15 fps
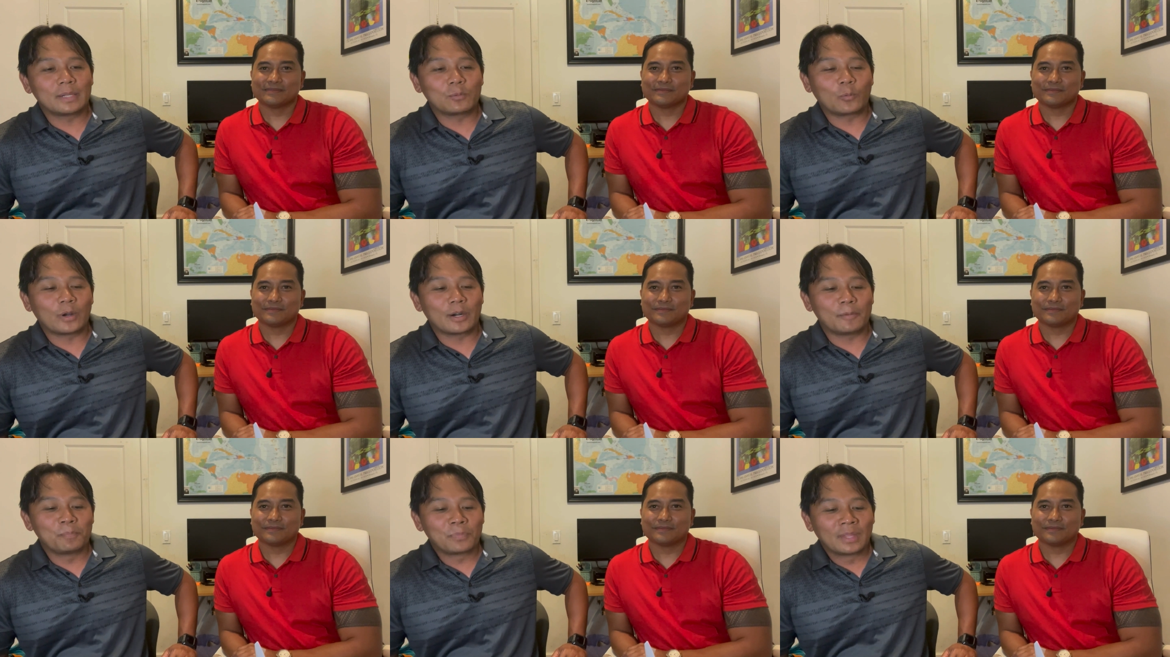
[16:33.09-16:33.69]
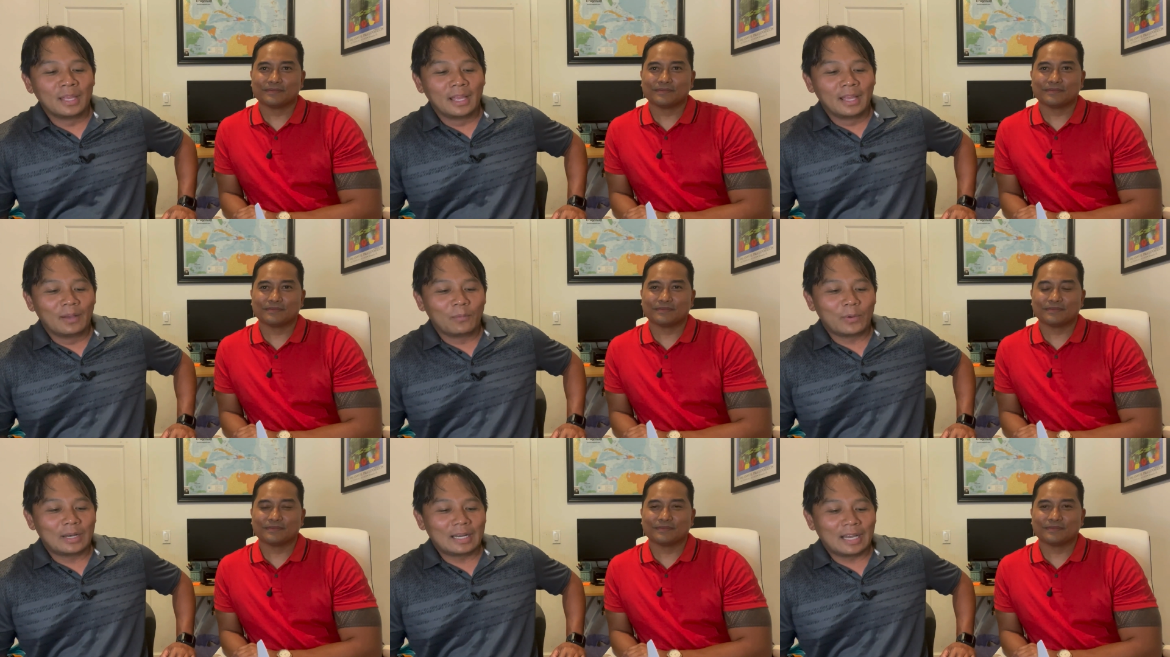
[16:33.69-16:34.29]
Speaker 1: where,
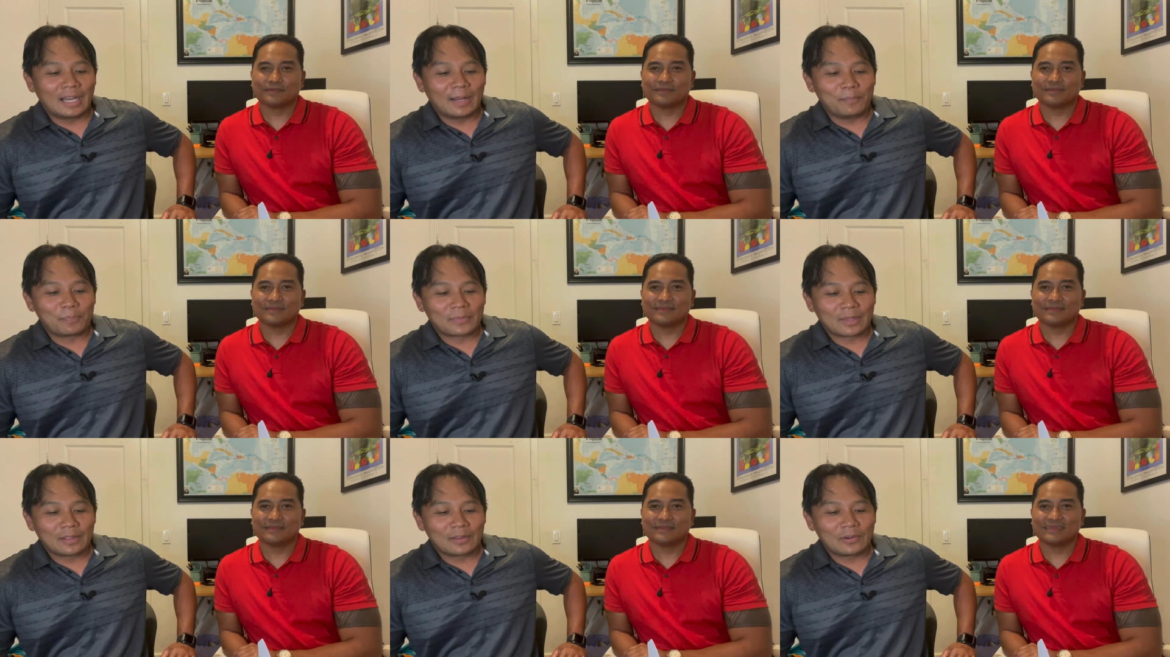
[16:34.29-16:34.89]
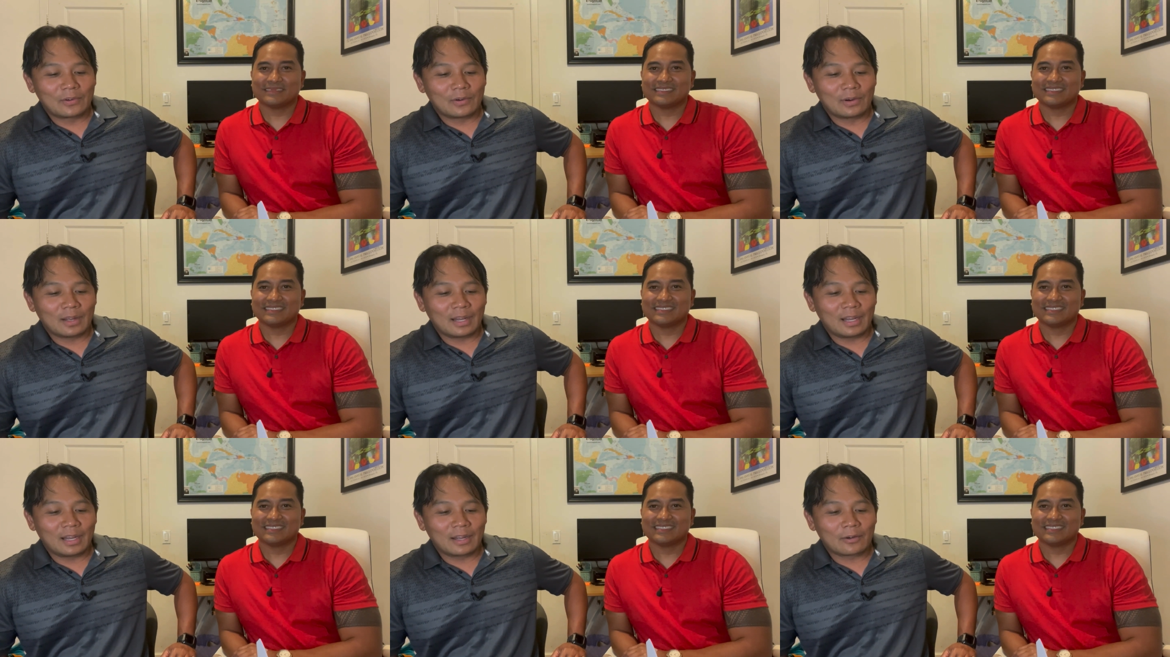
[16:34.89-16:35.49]
when um,
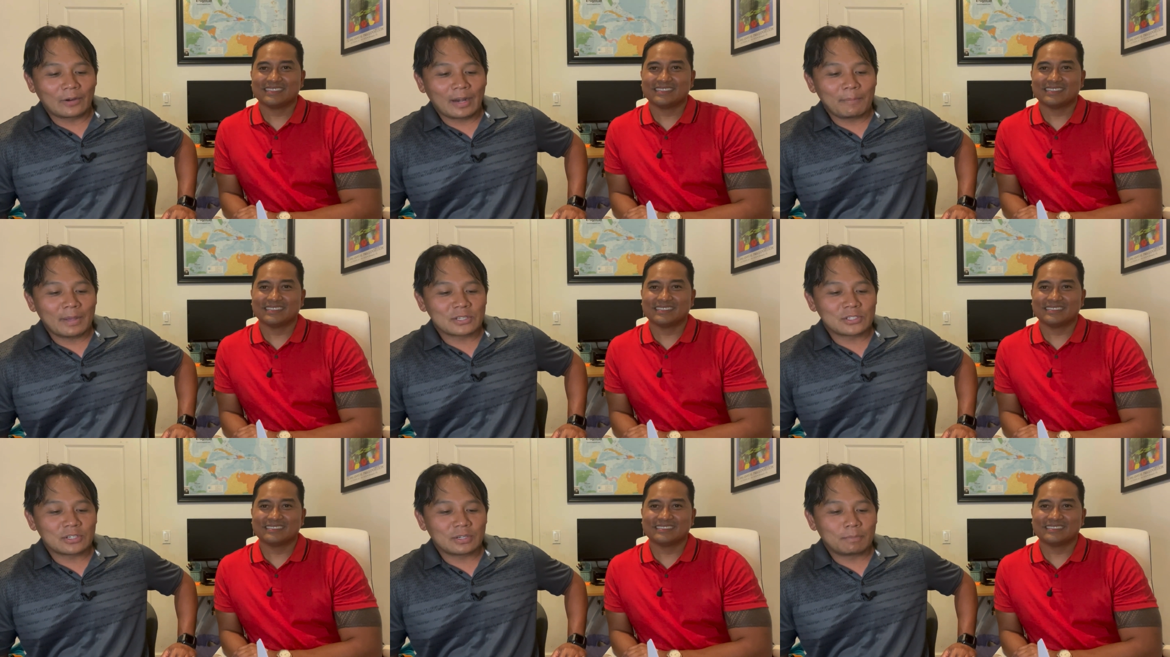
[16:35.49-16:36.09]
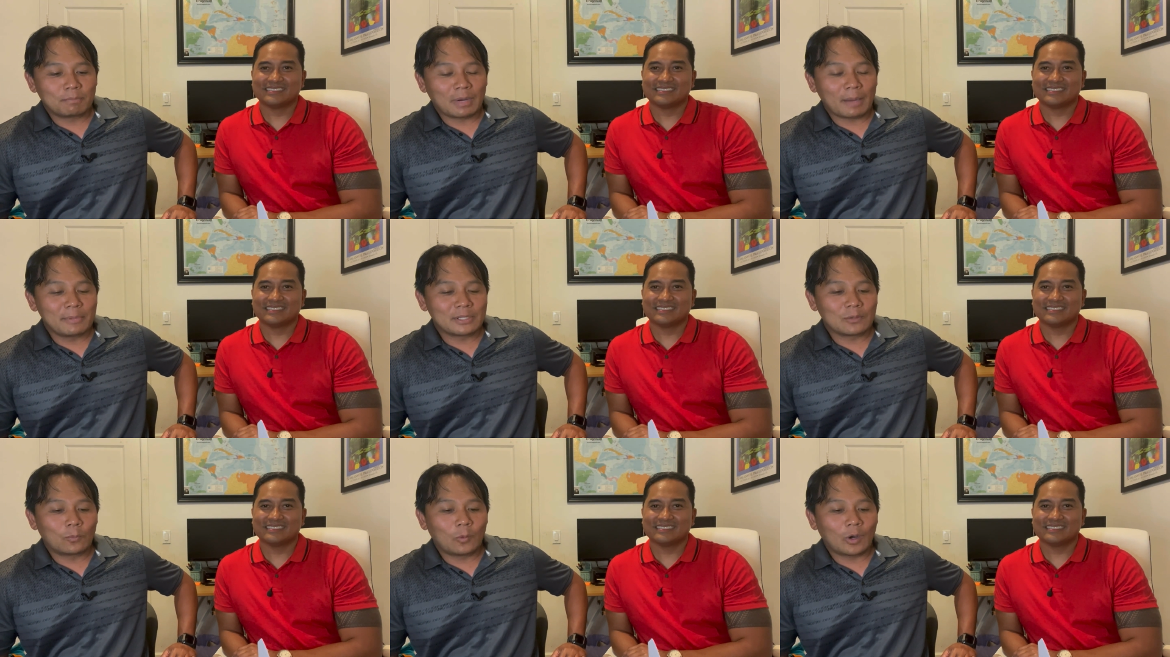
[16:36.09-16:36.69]
uh, Grandmaster Bobby
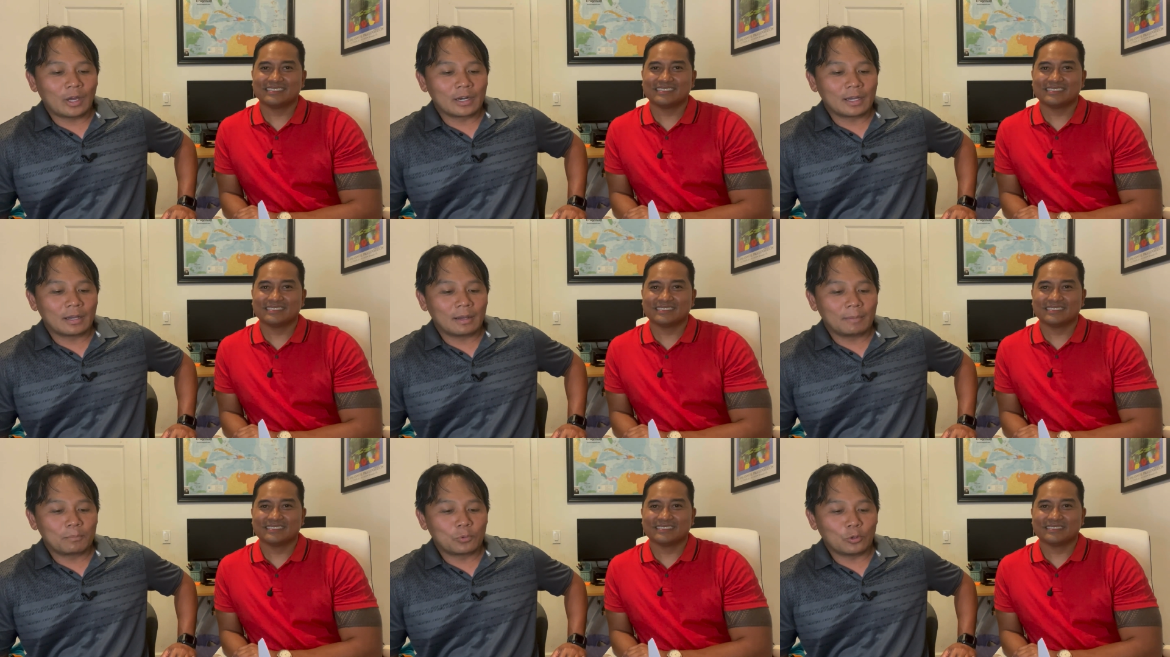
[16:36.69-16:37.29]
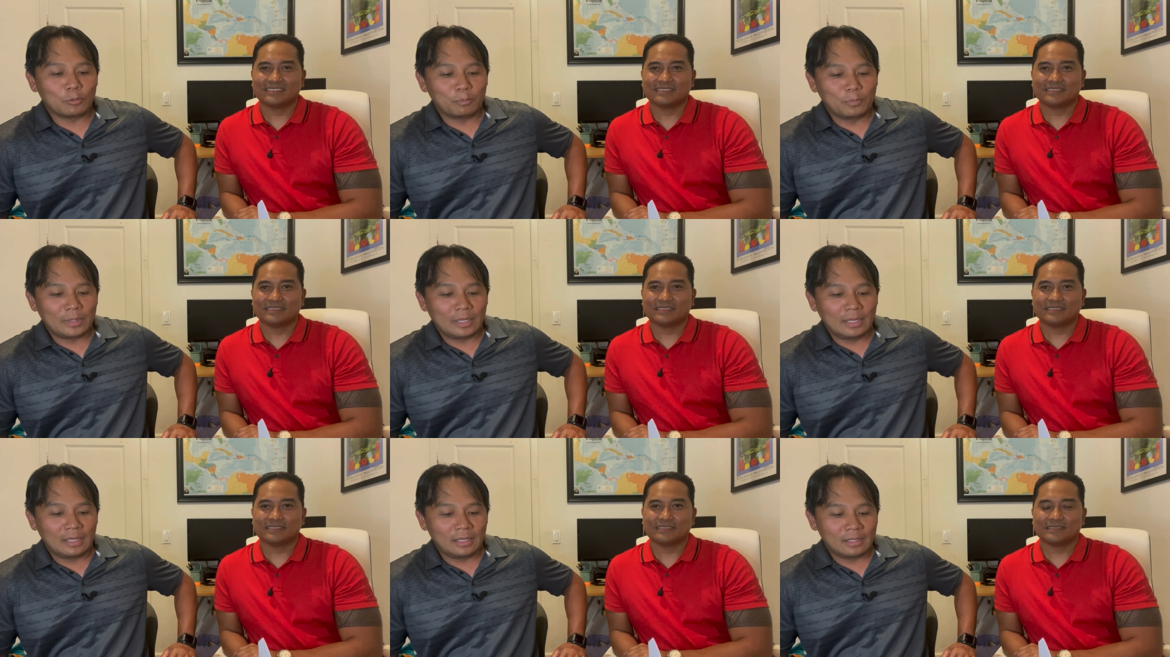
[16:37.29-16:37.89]
Taboada pulled
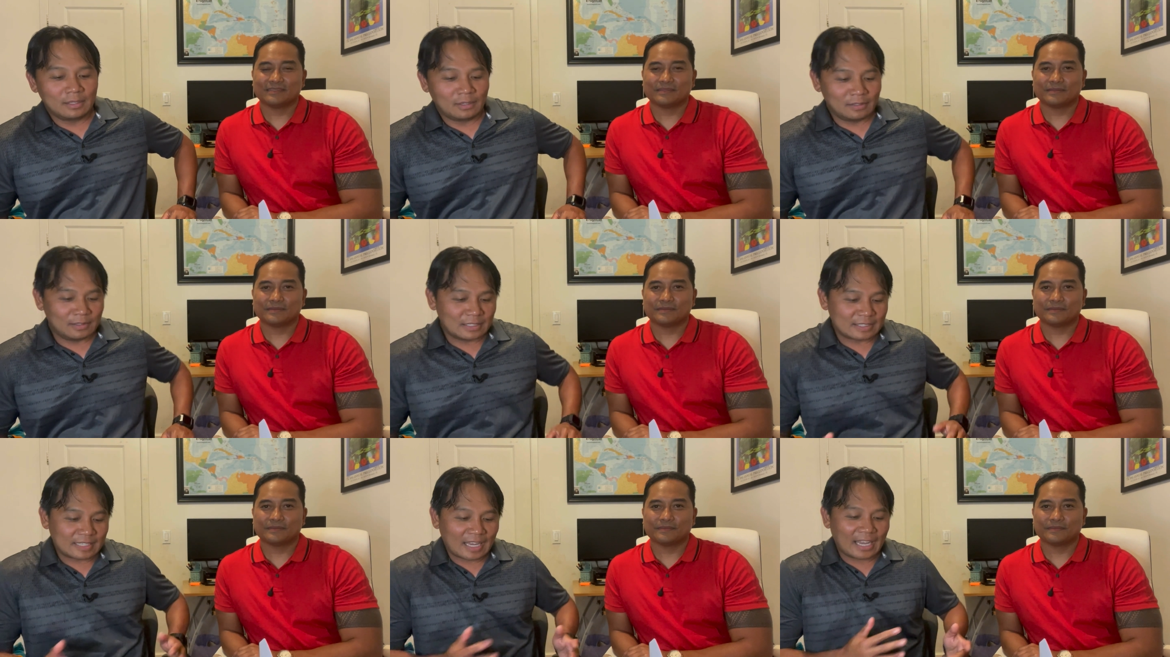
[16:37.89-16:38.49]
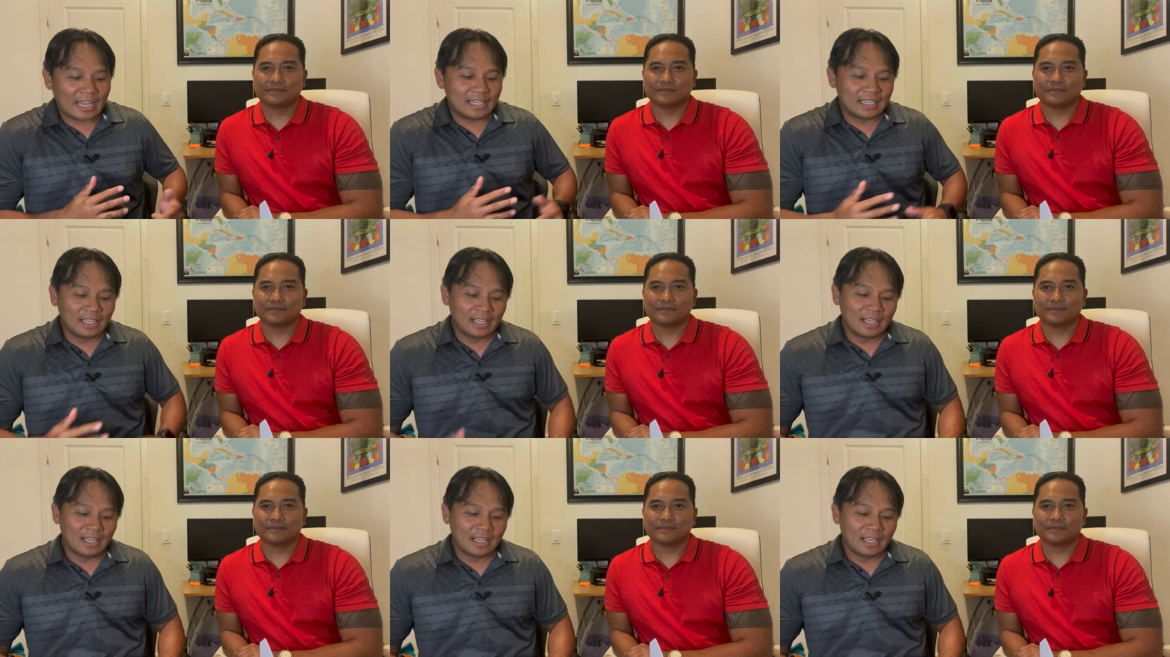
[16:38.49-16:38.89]
me on the side.